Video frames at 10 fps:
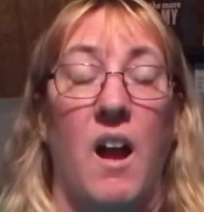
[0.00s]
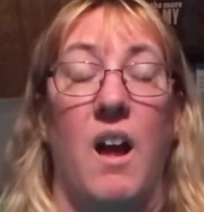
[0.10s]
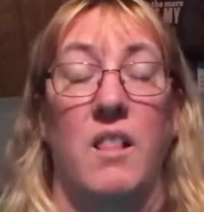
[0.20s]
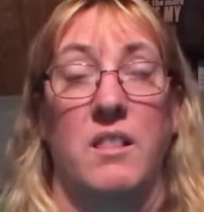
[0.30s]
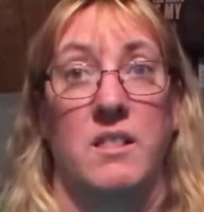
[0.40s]

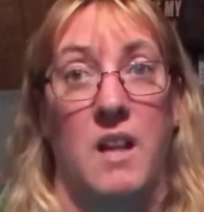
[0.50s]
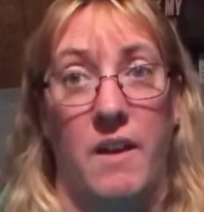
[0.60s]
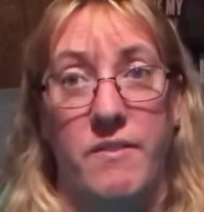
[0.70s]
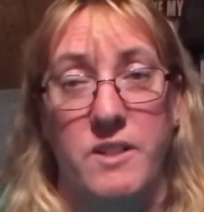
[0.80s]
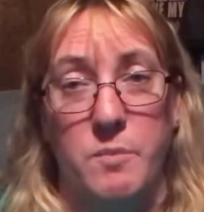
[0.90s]

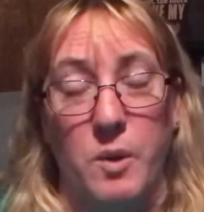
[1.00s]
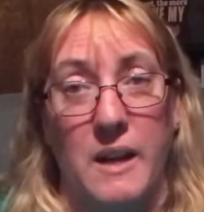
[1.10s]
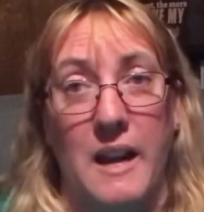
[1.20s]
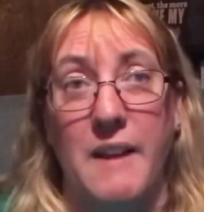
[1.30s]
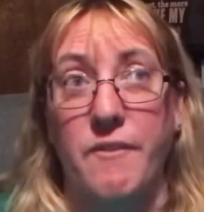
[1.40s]
love this book
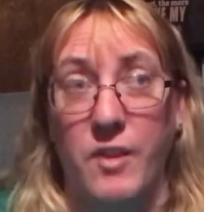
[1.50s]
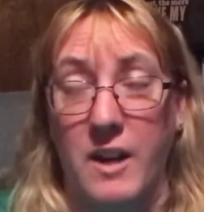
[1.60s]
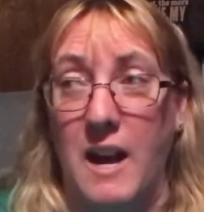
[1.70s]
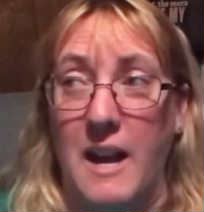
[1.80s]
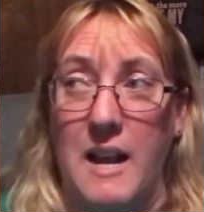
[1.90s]
and I
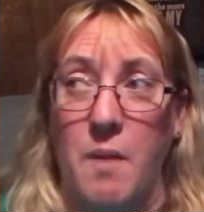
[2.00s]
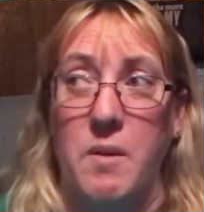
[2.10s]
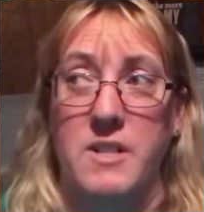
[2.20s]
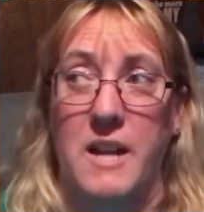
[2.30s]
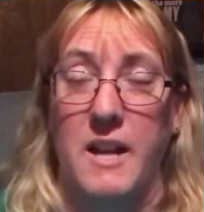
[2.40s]
forgot how
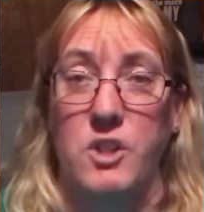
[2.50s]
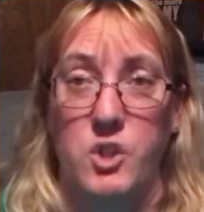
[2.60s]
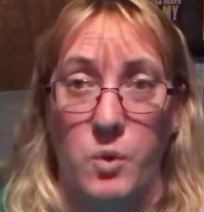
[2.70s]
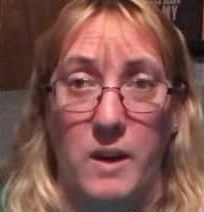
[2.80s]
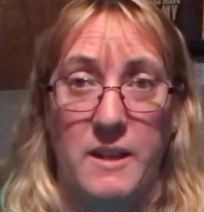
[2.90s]
much I
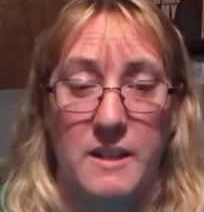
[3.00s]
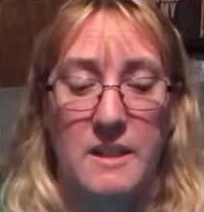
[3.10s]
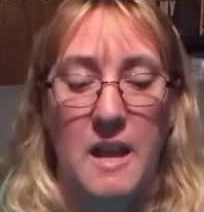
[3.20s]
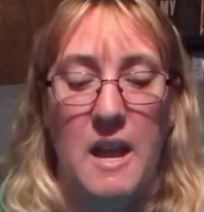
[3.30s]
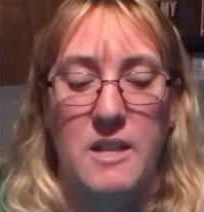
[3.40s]
enjoyed it.
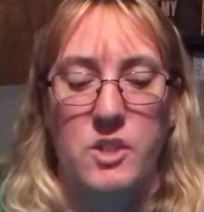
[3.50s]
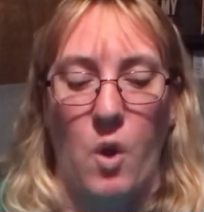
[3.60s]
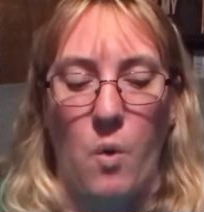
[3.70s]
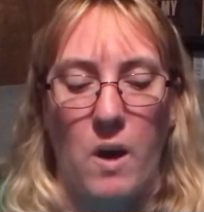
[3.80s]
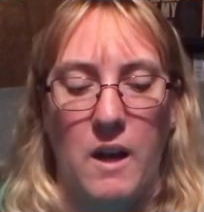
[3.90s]

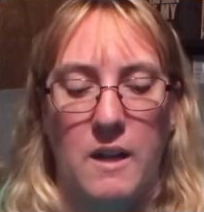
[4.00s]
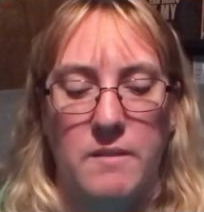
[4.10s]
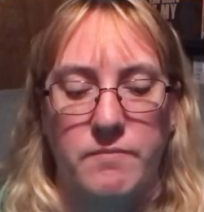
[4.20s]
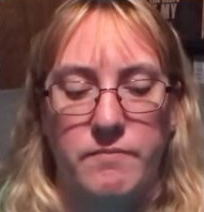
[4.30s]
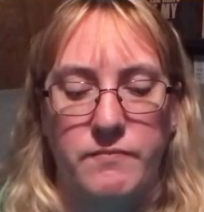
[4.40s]

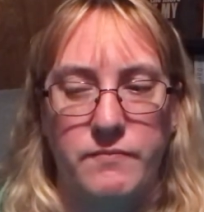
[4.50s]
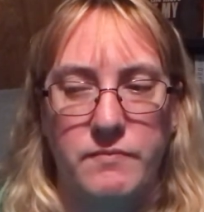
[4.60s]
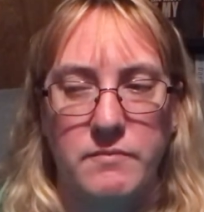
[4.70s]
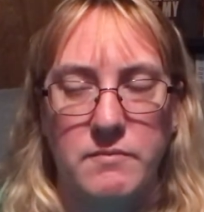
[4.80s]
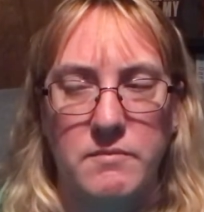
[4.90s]
So,
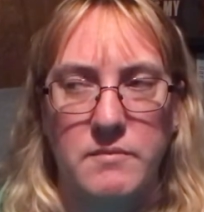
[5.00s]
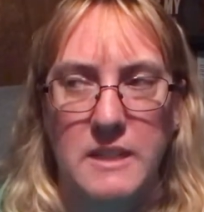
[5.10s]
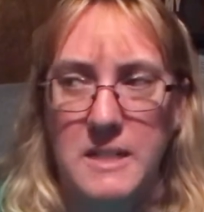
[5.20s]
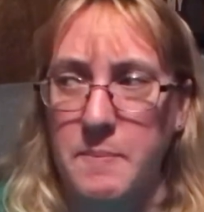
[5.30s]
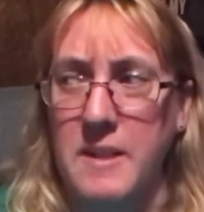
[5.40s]

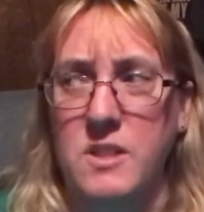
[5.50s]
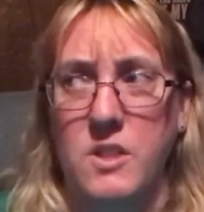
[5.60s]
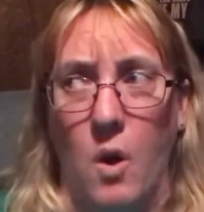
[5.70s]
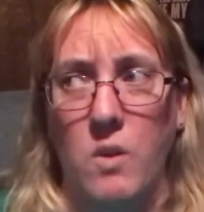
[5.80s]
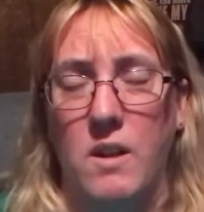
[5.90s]
it's been
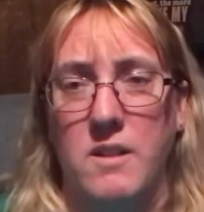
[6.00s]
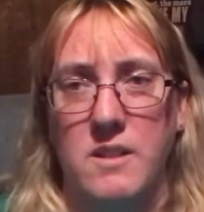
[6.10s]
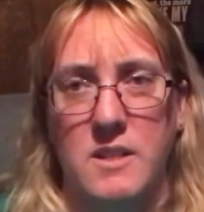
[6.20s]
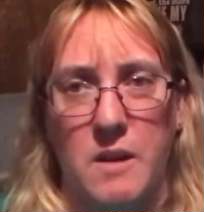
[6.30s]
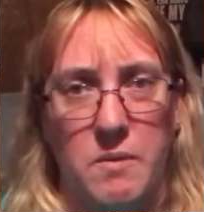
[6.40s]
so long
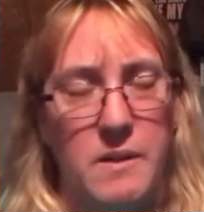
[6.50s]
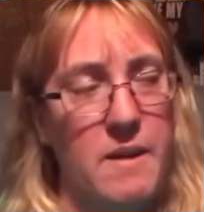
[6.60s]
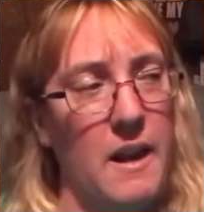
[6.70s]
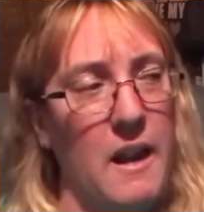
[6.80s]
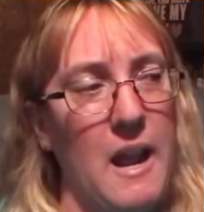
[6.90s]
since I
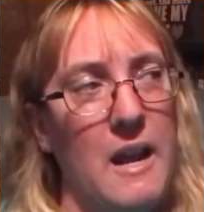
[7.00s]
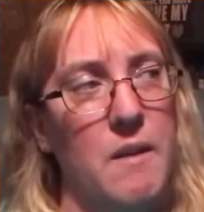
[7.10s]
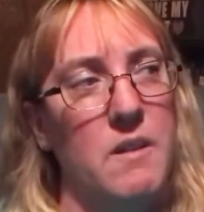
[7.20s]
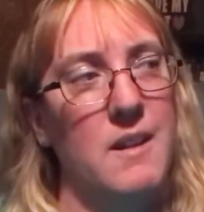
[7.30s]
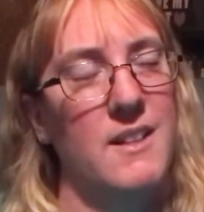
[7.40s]
reread it, and
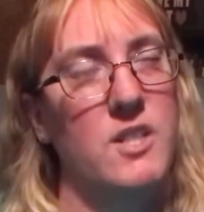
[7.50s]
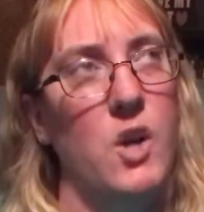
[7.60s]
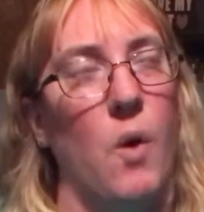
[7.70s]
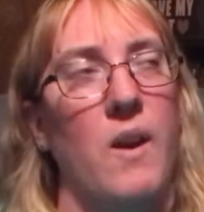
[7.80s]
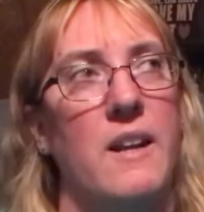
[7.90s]
it's
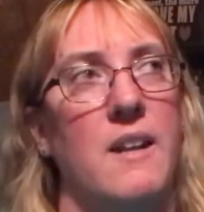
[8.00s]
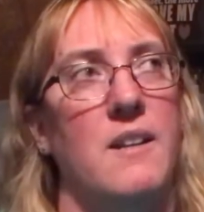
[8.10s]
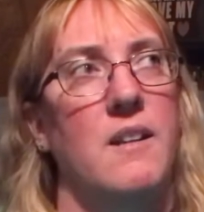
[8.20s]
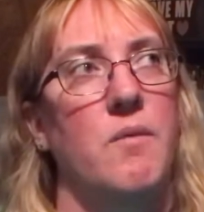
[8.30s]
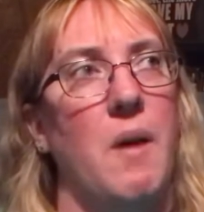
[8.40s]
going
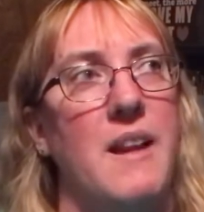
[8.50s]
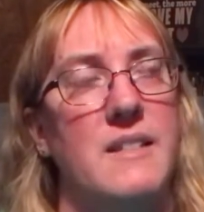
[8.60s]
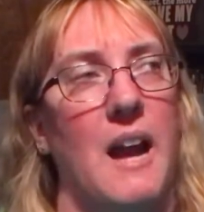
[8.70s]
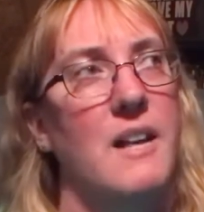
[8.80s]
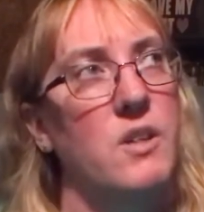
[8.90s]
in ways
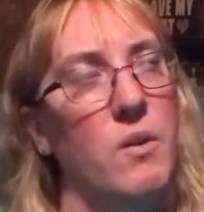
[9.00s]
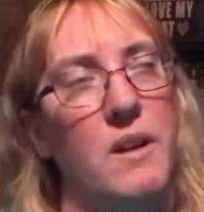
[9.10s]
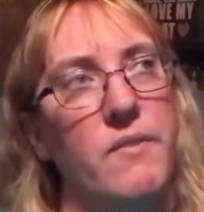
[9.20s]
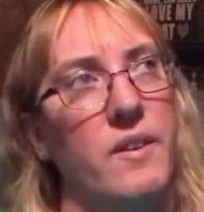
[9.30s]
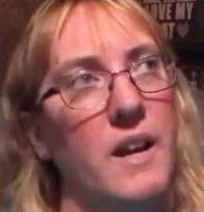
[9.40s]
I
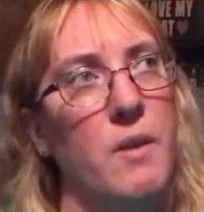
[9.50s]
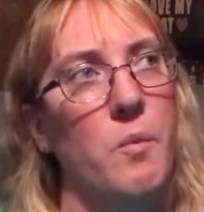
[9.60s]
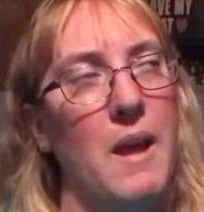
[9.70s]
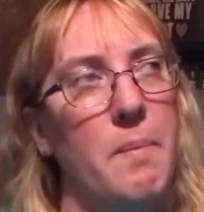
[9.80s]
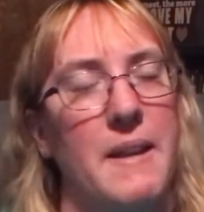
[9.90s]
totally forgot it
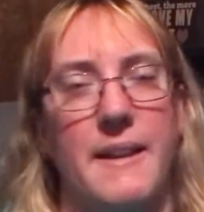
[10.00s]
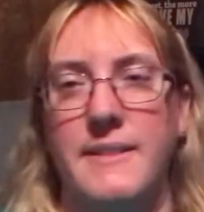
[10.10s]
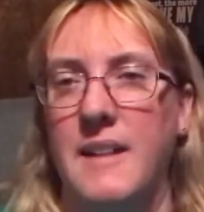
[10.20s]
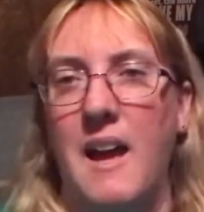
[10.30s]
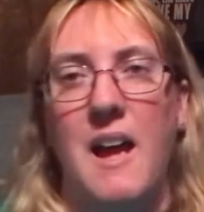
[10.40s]
went,
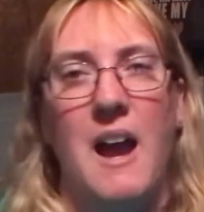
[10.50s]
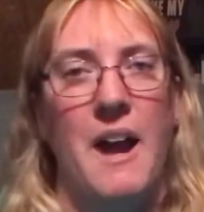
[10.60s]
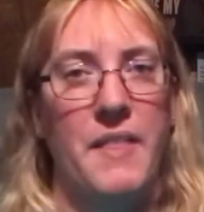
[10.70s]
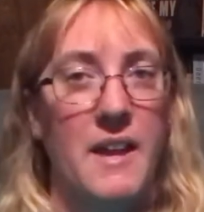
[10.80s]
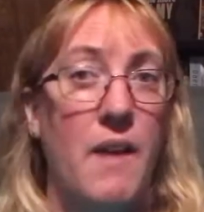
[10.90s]
because I
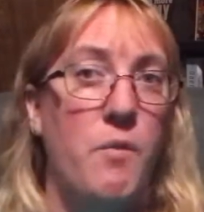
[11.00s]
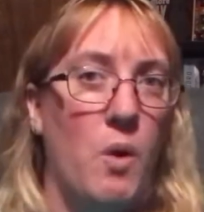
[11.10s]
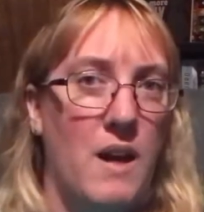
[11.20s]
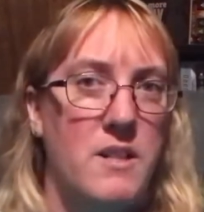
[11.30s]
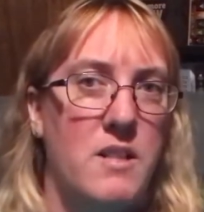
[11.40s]
think I've
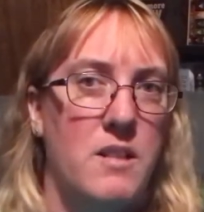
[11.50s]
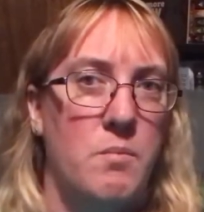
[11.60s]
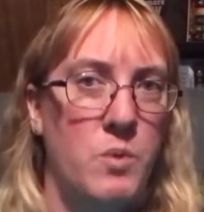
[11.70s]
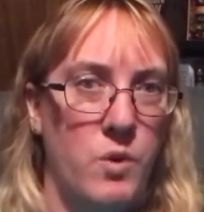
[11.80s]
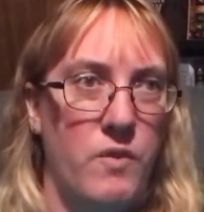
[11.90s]
watched the
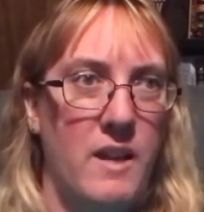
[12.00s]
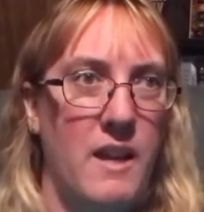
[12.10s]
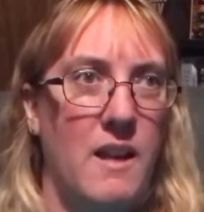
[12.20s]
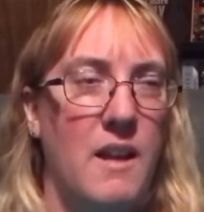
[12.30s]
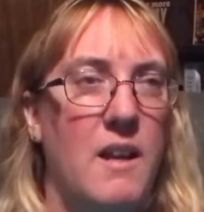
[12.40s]

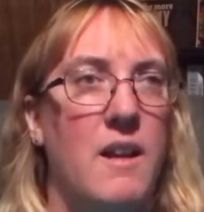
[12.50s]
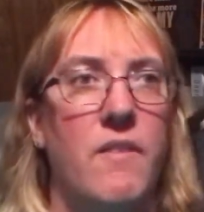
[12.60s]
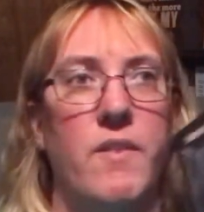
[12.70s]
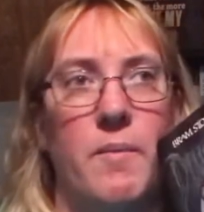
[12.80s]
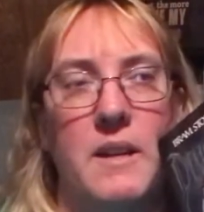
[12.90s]
movie
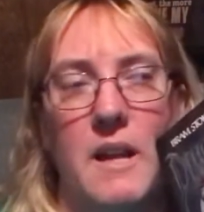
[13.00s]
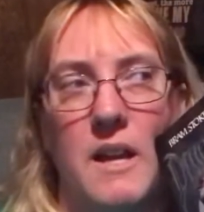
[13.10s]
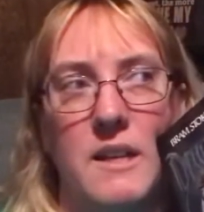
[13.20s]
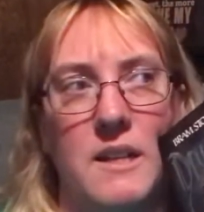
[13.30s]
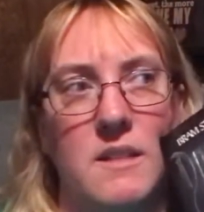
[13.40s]
from the
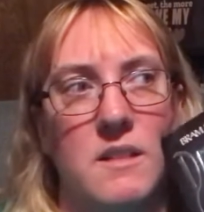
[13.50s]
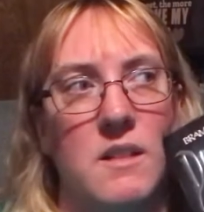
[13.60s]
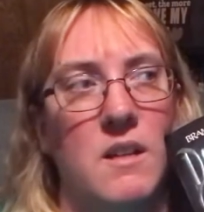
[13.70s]
90s